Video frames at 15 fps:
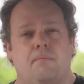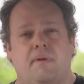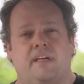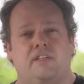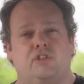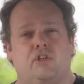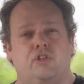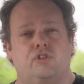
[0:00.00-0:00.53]

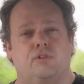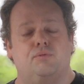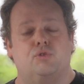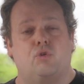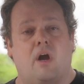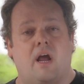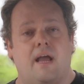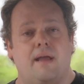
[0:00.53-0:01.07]
Make sure you
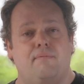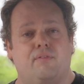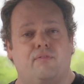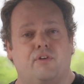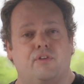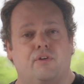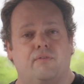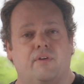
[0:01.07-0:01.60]
subscribe for
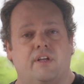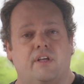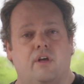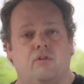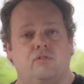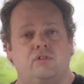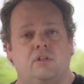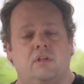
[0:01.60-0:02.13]
further
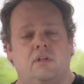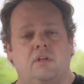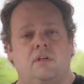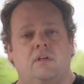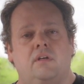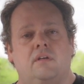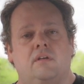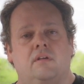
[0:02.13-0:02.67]
videos.
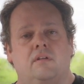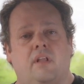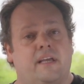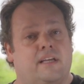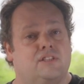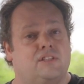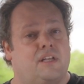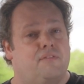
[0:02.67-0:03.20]

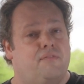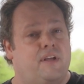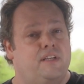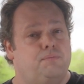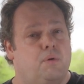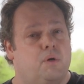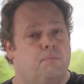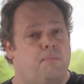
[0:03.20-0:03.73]
Like us on the
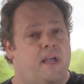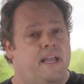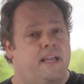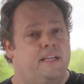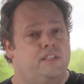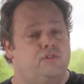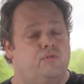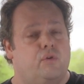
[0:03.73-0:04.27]
Facebook
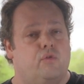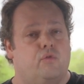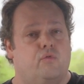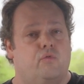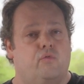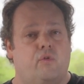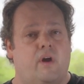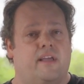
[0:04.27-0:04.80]
page for
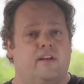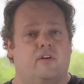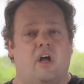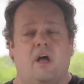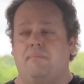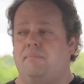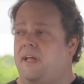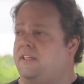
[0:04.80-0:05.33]
regular
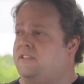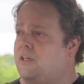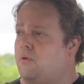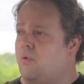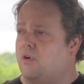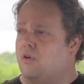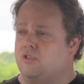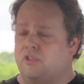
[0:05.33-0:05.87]
updates
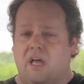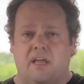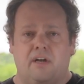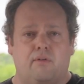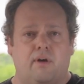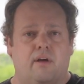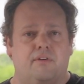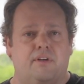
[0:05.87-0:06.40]
on what goes on
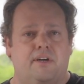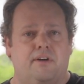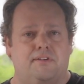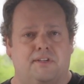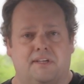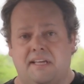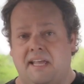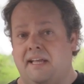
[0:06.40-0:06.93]
around here
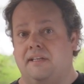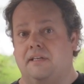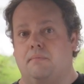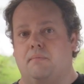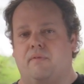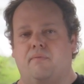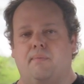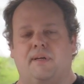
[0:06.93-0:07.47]
in the
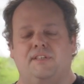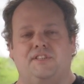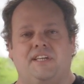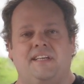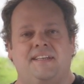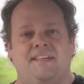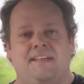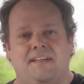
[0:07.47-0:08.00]
kingdom of
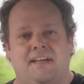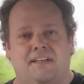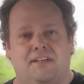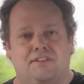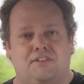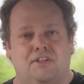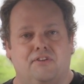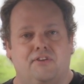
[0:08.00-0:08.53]
Bunjie. And
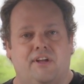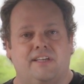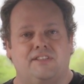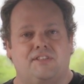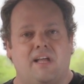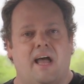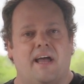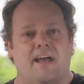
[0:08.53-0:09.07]
until
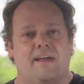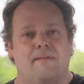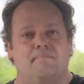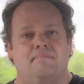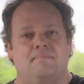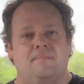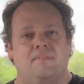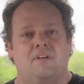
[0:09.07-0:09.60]
next
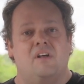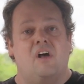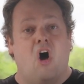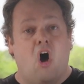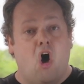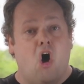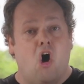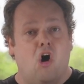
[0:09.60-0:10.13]
time,
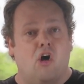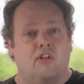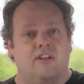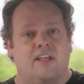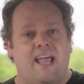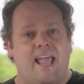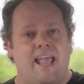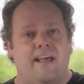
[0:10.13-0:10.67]

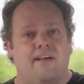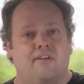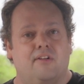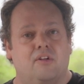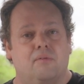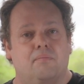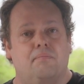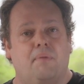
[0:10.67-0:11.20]
all
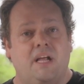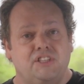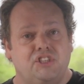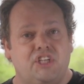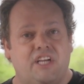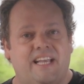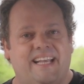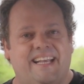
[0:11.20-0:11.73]
hail
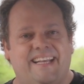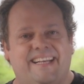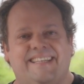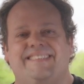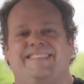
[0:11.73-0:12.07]
Bunjie!